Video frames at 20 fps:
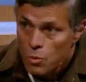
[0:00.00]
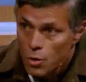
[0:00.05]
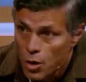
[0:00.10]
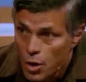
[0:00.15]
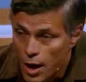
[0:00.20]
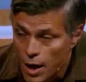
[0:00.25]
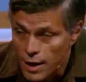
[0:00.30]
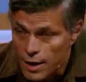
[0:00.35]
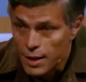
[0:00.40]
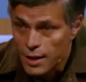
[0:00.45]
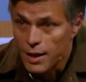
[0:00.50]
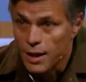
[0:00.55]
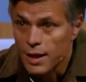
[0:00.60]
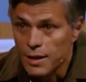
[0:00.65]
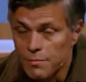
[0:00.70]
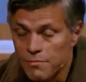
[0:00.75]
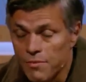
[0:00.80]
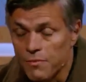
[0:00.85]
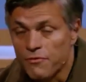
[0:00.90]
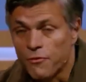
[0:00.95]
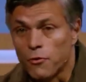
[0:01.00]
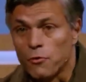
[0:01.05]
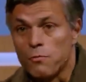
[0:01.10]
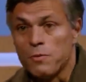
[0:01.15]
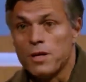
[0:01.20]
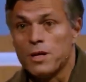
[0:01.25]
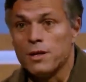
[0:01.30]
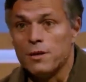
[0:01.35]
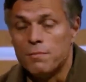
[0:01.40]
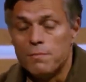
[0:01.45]
Well, for
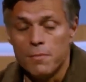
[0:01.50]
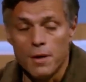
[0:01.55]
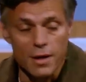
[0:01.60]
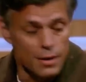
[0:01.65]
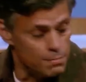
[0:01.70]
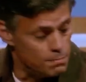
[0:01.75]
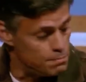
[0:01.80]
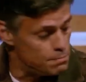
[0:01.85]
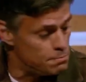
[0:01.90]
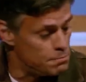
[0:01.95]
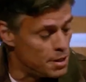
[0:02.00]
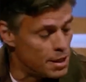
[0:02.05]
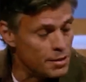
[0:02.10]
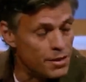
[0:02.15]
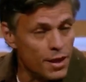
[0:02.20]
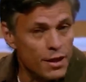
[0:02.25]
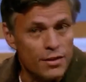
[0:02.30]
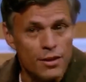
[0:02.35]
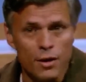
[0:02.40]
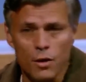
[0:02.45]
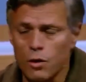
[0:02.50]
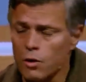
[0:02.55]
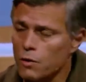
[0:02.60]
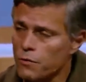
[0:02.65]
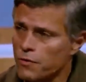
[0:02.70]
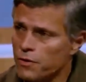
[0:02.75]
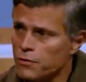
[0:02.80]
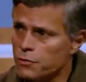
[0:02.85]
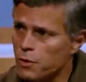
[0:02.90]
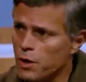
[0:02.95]
me, I think
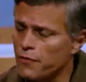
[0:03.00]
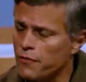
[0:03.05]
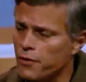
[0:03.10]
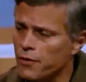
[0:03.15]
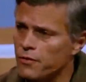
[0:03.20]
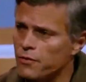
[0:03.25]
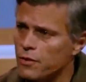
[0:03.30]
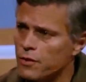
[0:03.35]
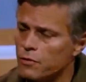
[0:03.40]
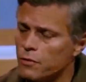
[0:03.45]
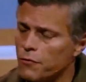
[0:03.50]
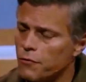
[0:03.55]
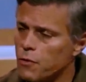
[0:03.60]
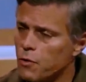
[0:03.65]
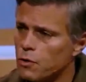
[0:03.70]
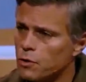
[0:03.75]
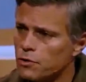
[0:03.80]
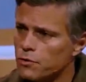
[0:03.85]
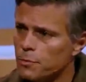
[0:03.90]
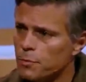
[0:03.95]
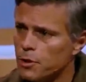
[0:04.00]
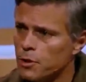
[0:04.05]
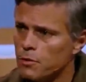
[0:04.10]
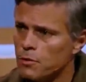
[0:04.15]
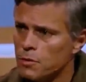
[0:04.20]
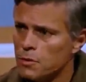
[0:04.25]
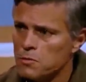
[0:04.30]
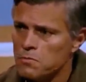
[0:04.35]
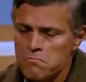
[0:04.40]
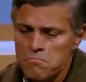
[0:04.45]
all of these references, of course, but
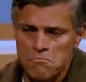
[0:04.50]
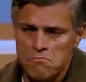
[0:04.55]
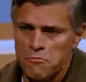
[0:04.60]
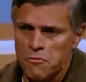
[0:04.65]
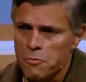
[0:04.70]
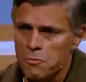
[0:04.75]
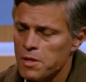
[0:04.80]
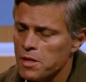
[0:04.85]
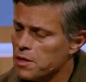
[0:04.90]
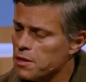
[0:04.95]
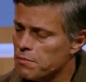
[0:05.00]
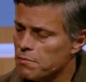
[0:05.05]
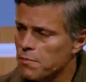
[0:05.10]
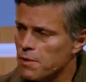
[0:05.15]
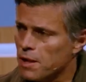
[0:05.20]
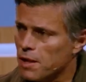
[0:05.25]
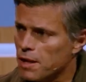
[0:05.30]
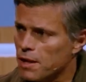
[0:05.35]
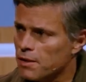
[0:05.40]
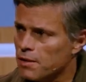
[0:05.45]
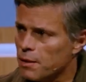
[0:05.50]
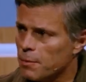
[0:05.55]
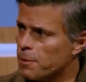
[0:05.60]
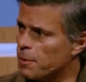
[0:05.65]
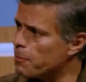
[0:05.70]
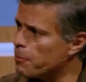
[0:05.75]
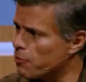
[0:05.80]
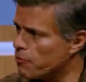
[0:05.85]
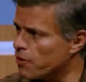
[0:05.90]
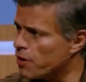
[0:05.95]
for me, the
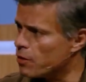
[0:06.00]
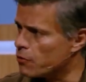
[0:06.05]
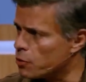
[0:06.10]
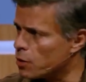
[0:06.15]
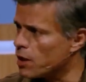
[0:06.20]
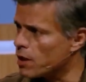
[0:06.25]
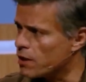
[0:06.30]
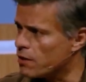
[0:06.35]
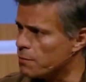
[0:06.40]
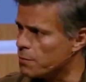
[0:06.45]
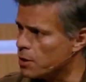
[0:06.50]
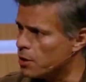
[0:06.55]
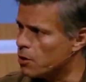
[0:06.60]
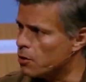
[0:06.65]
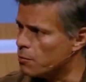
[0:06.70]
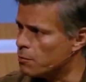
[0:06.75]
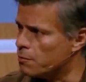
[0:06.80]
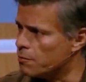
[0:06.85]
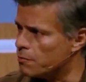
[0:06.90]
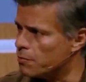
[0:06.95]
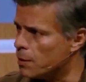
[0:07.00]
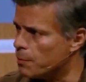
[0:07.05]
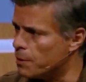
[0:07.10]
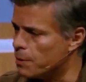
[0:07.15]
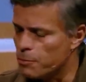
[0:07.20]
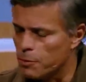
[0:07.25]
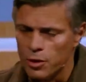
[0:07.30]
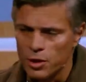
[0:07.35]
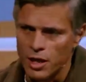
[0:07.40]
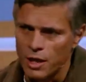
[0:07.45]
people in Venezuela give me hope. The
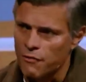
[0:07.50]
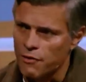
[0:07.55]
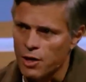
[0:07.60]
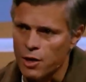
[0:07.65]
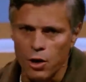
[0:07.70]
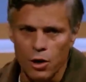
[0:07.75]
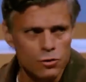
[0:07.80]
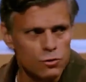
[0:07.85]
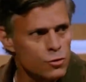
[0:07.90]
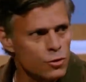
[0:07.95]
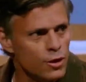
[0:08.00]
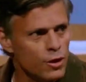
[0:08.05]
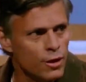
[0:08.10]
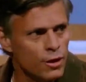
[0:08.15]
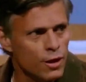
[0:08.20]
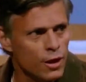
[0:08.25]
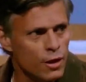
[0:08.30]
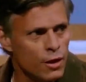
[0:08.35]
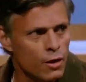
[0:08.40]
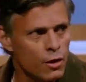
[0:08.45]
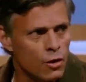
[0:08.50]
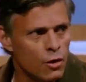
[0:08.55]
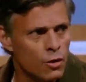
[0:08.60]
people in every country that are